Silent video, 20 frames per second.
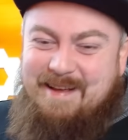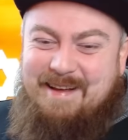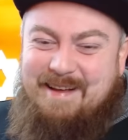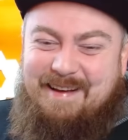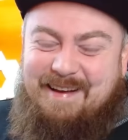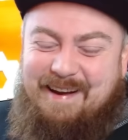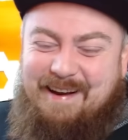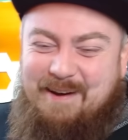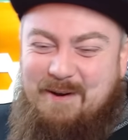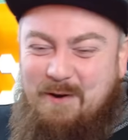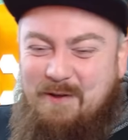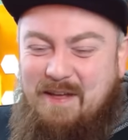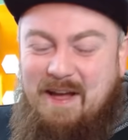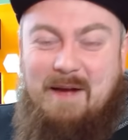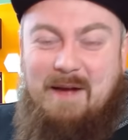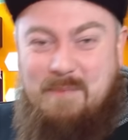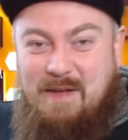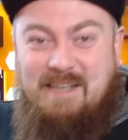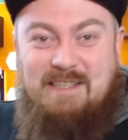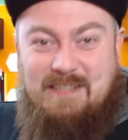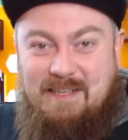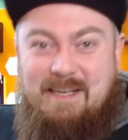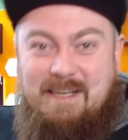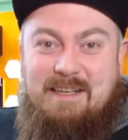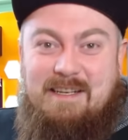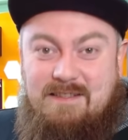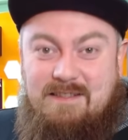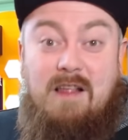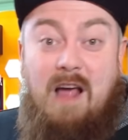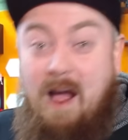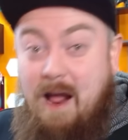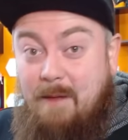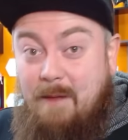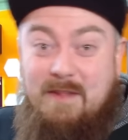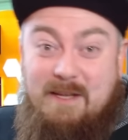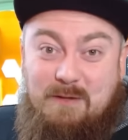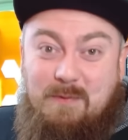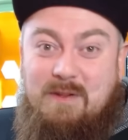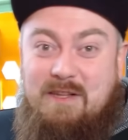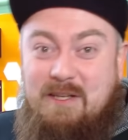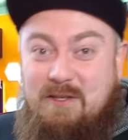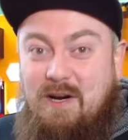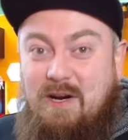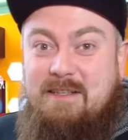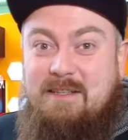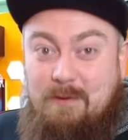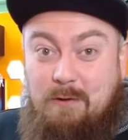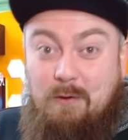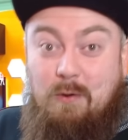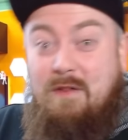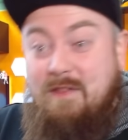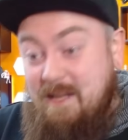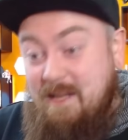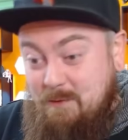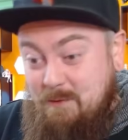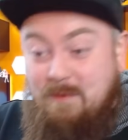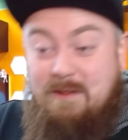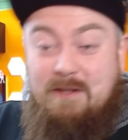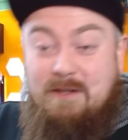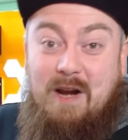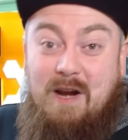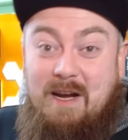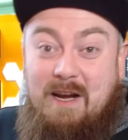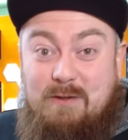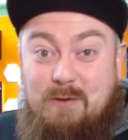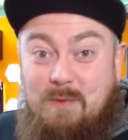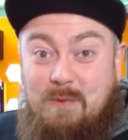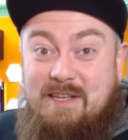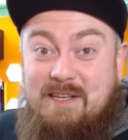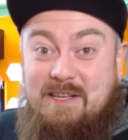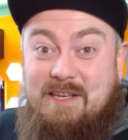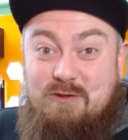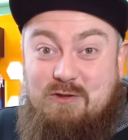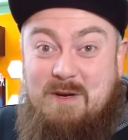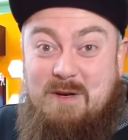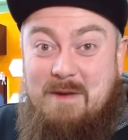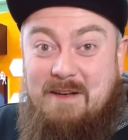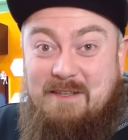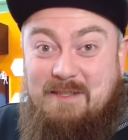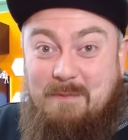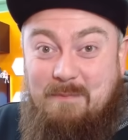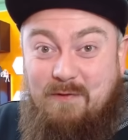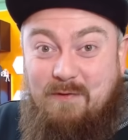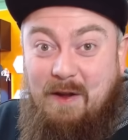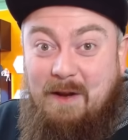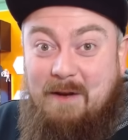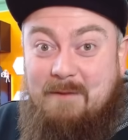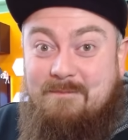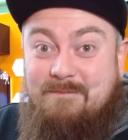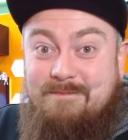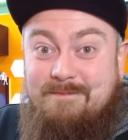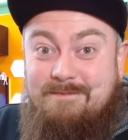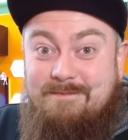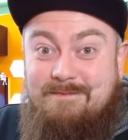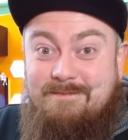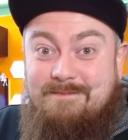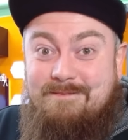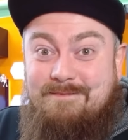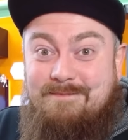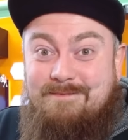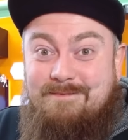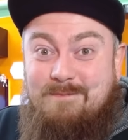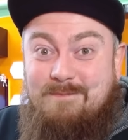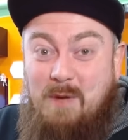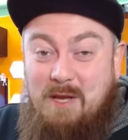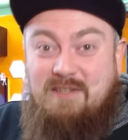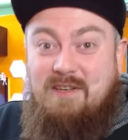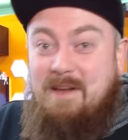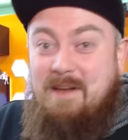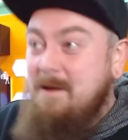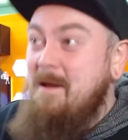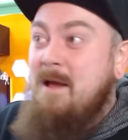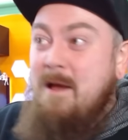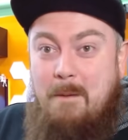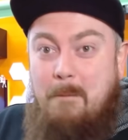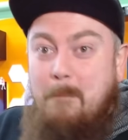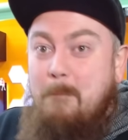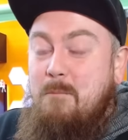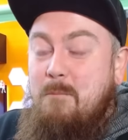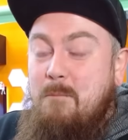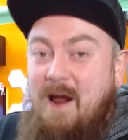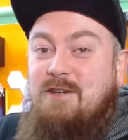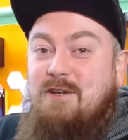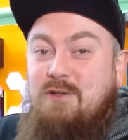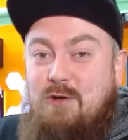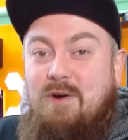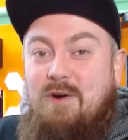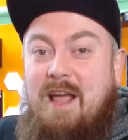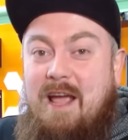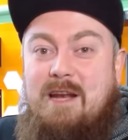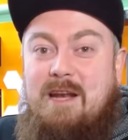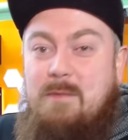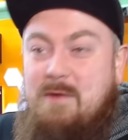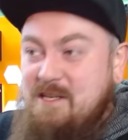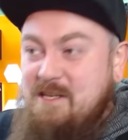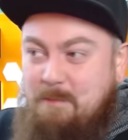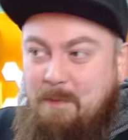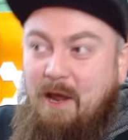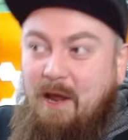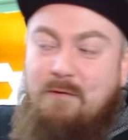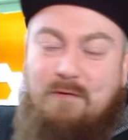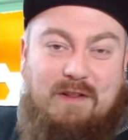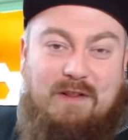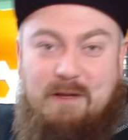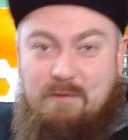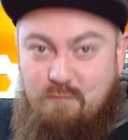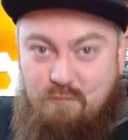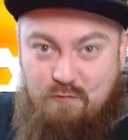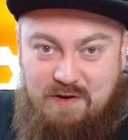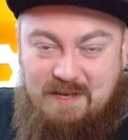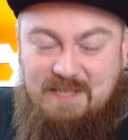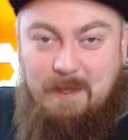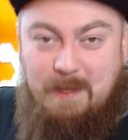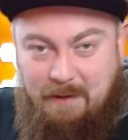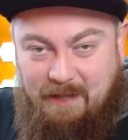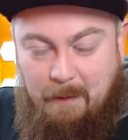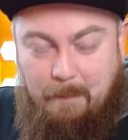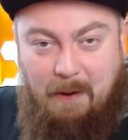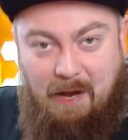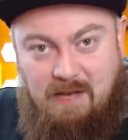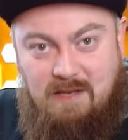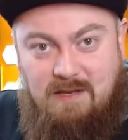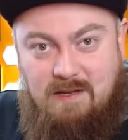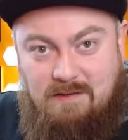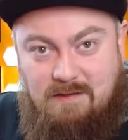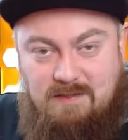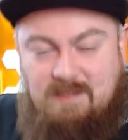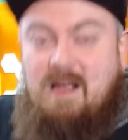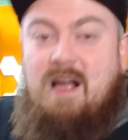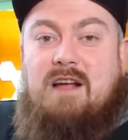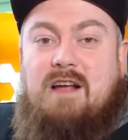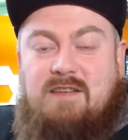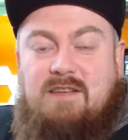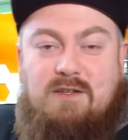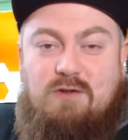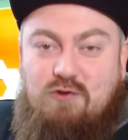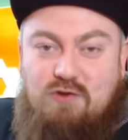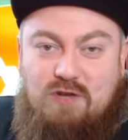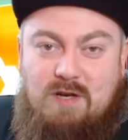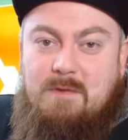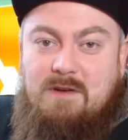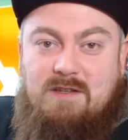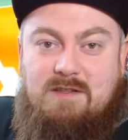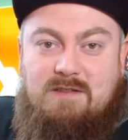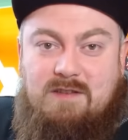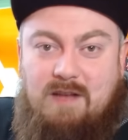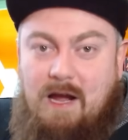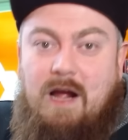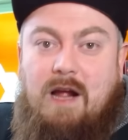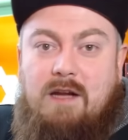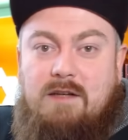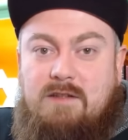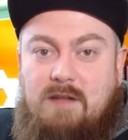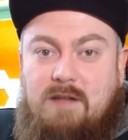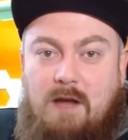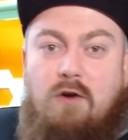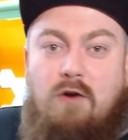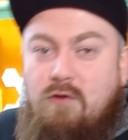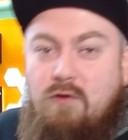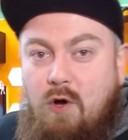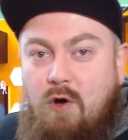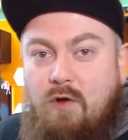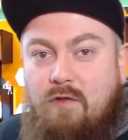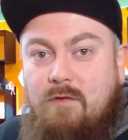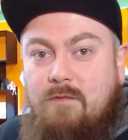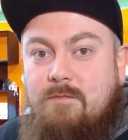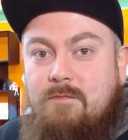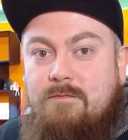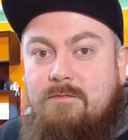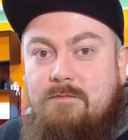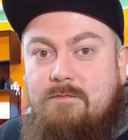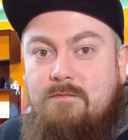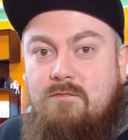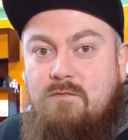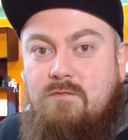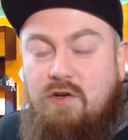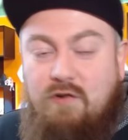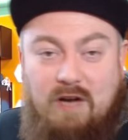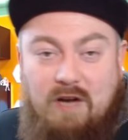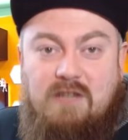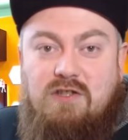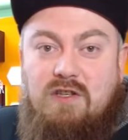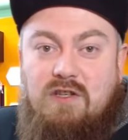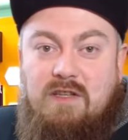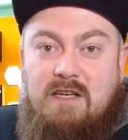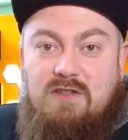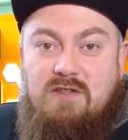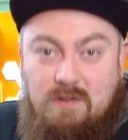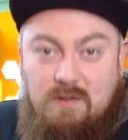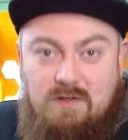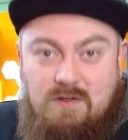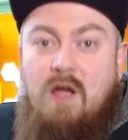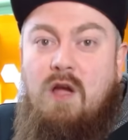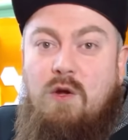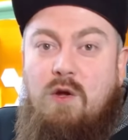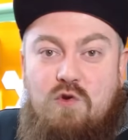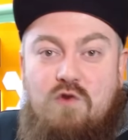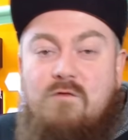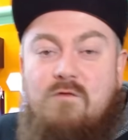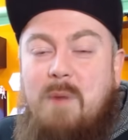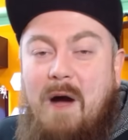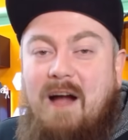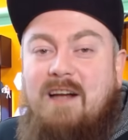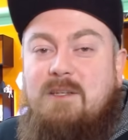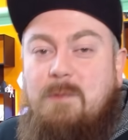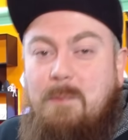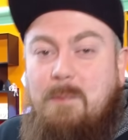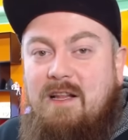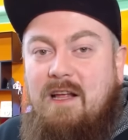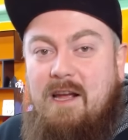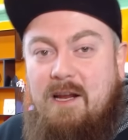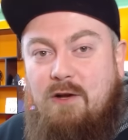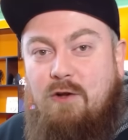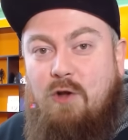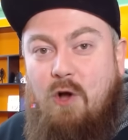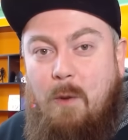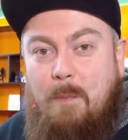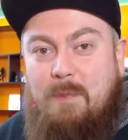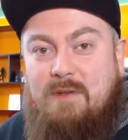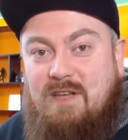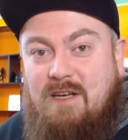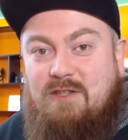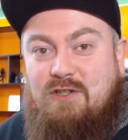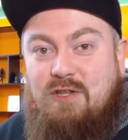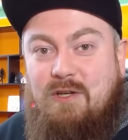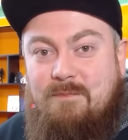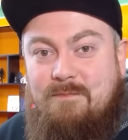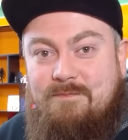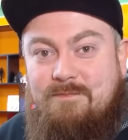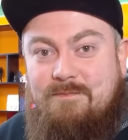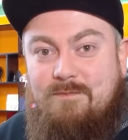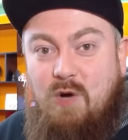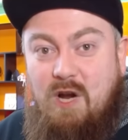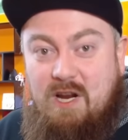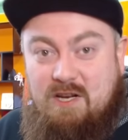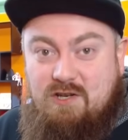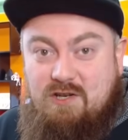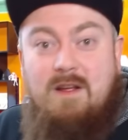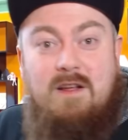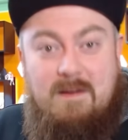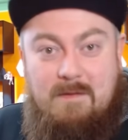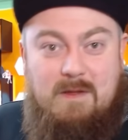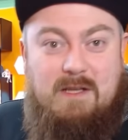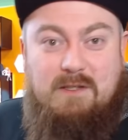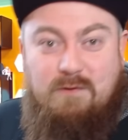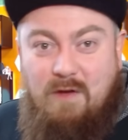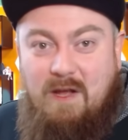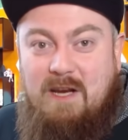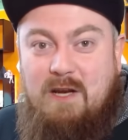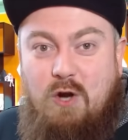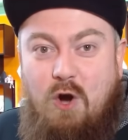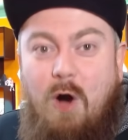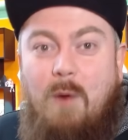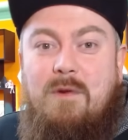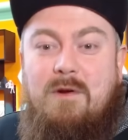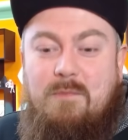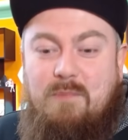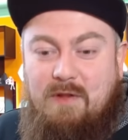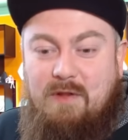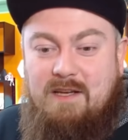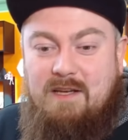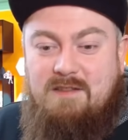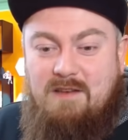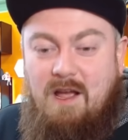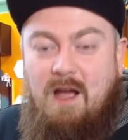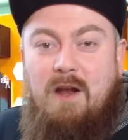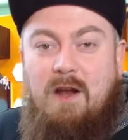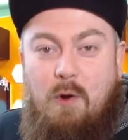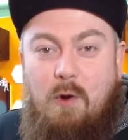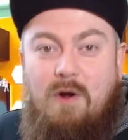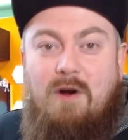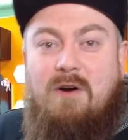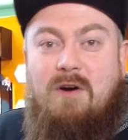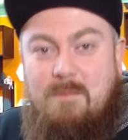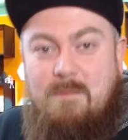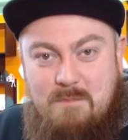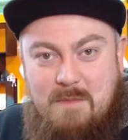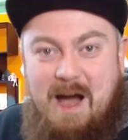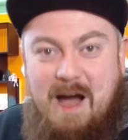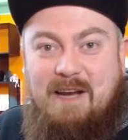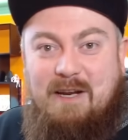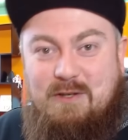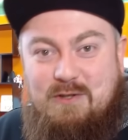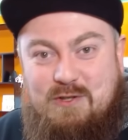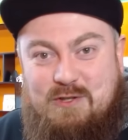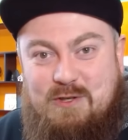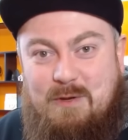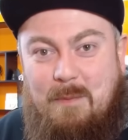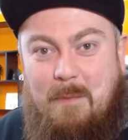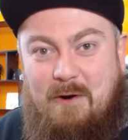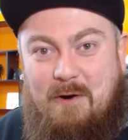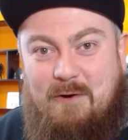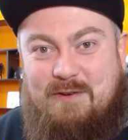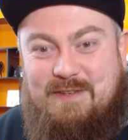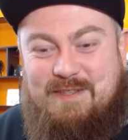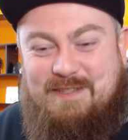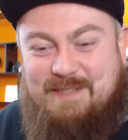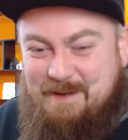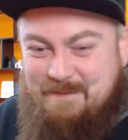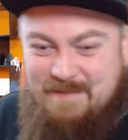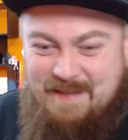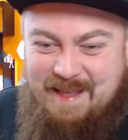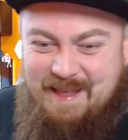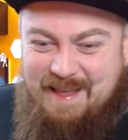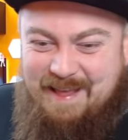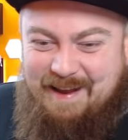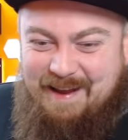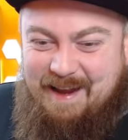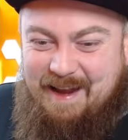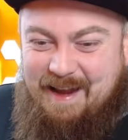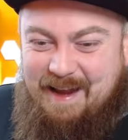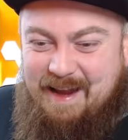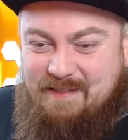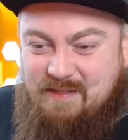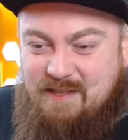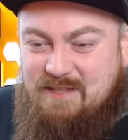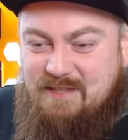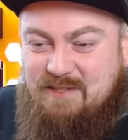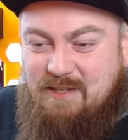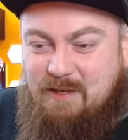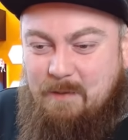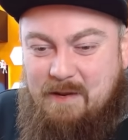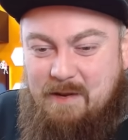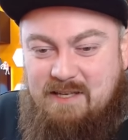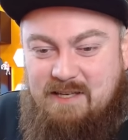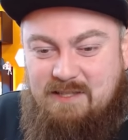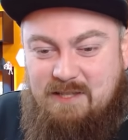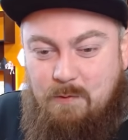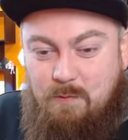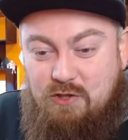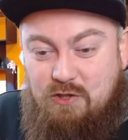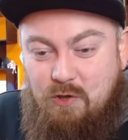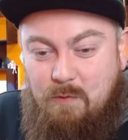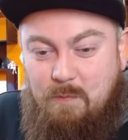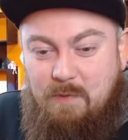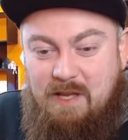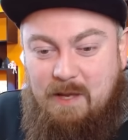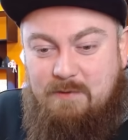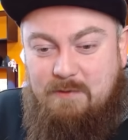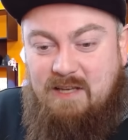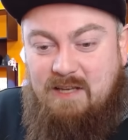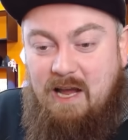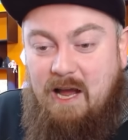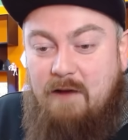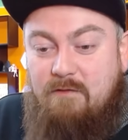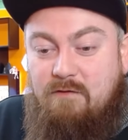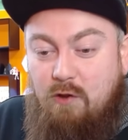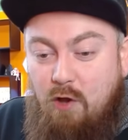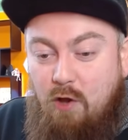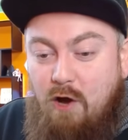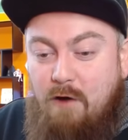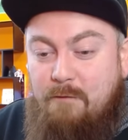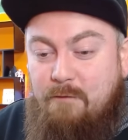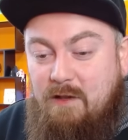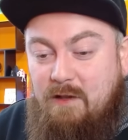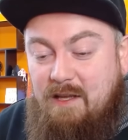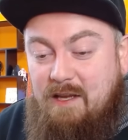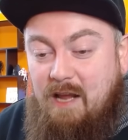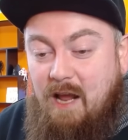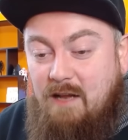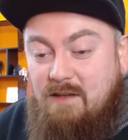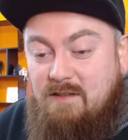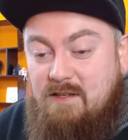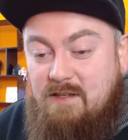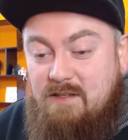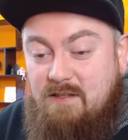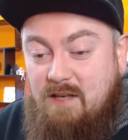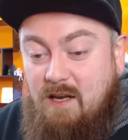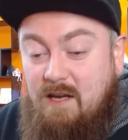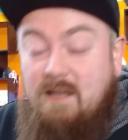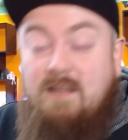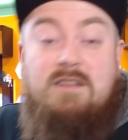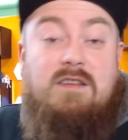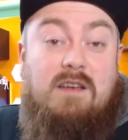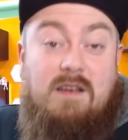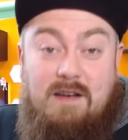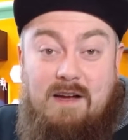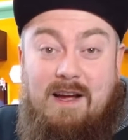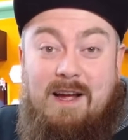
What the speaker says: And all that. Basically, it's that. That's what they tried to do, and that's what they're trying to do with the extremism thing. Basically, brand your enemies' perfectly reasonable opinions as extremist and outlaw them. Congratulations, you've banned political opposition, which is very commonplace in our managed democracy. These are debates that we should be able to have lawfully in society. I